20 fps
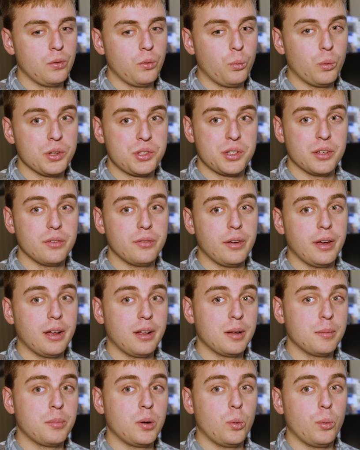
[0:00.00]
what's
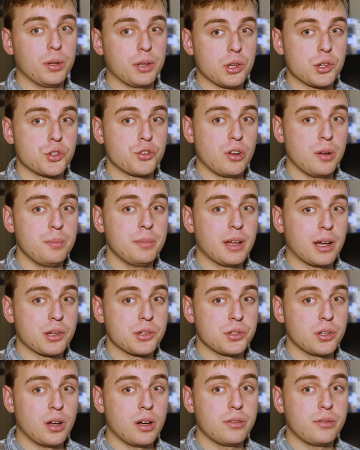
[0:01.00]
available with the Stream Deck
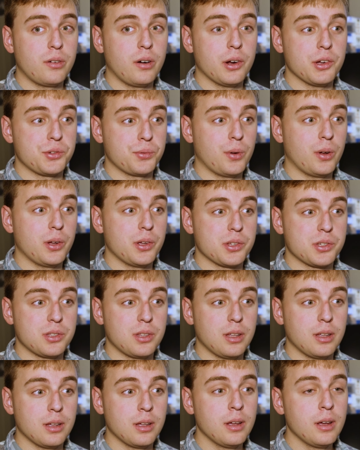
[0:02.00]
software, as well as
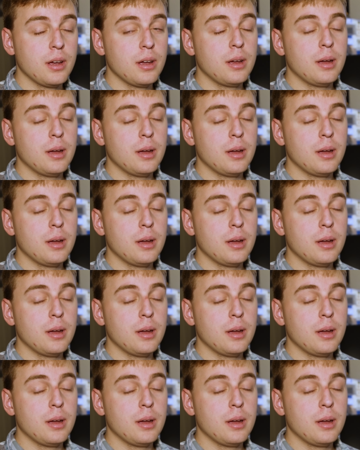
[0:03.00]
the